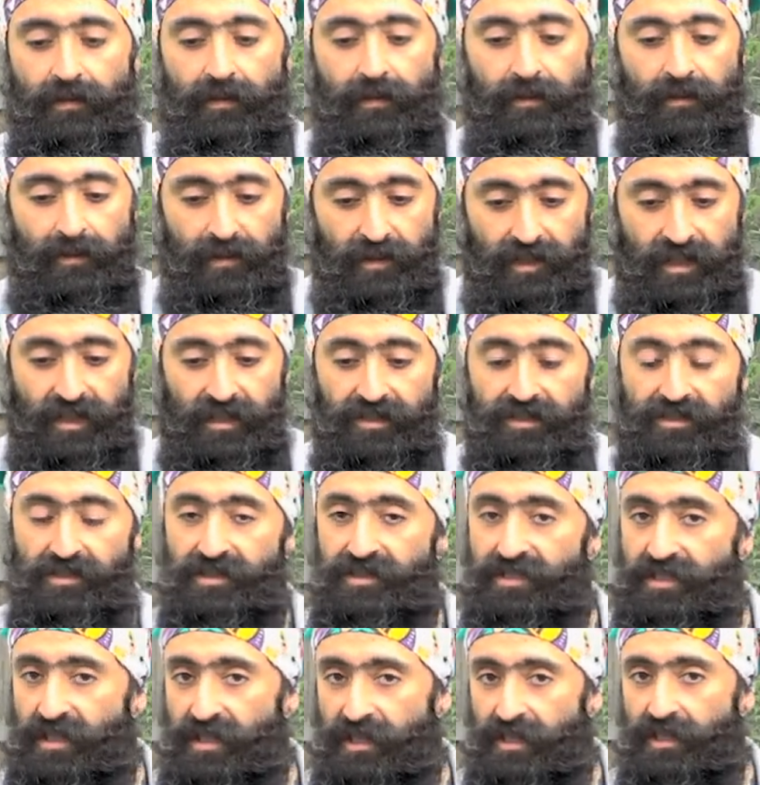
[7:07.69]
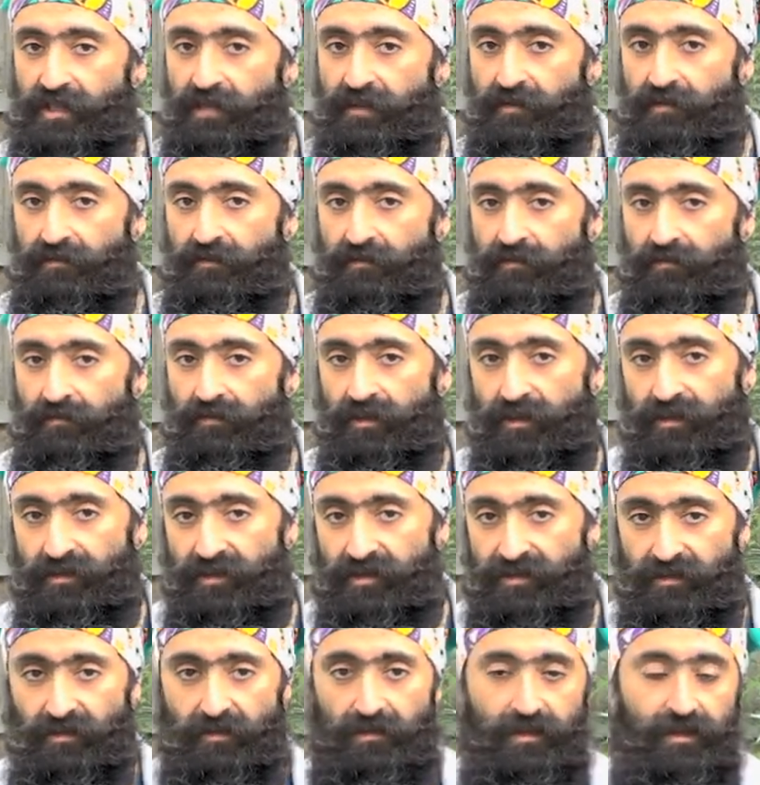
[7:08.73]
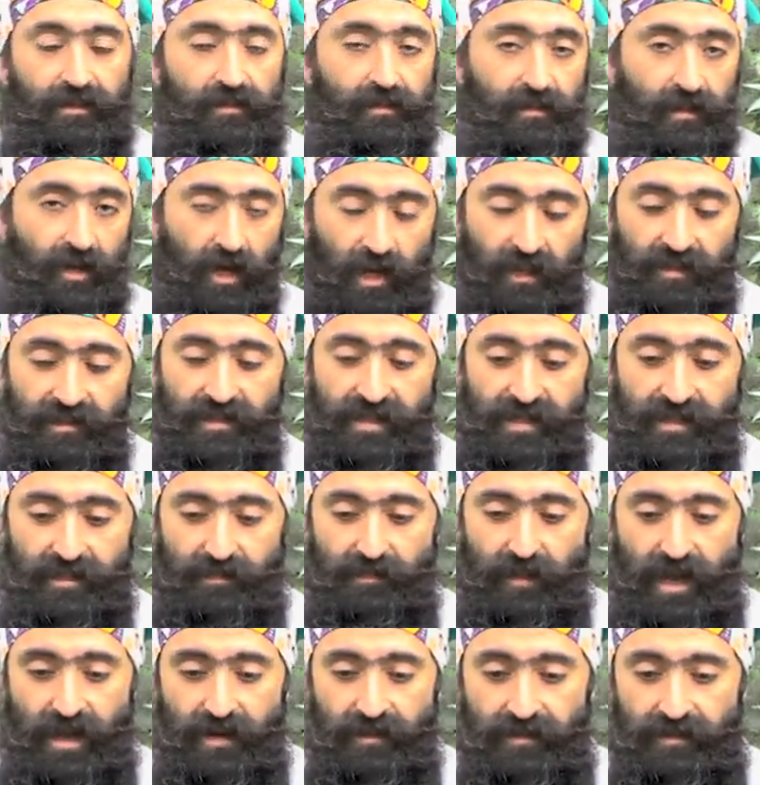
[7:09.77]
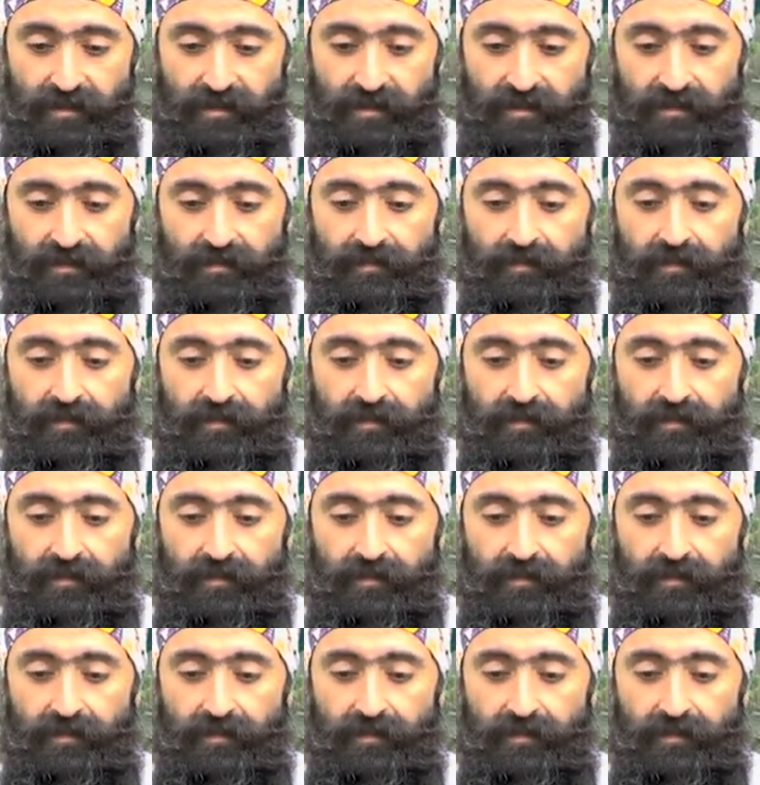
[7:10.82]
learning to see, where historical context matters,